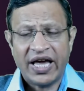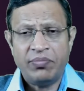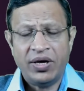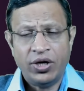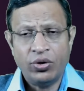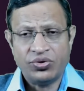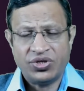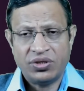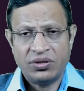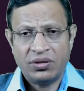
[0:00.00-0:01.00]
can be
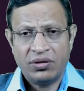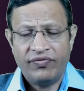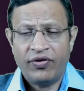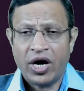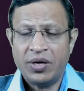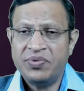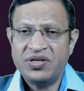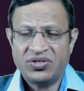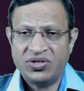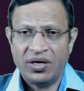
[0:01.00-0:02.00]
used for
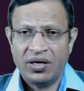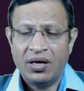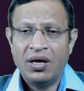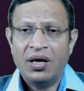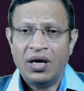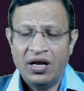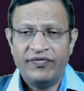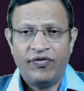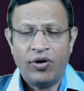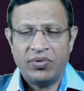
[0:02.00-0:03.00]
administering
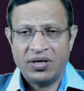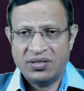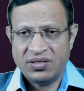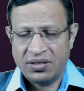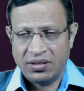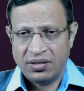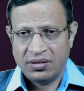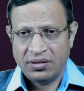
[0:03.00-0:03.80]
informed consent,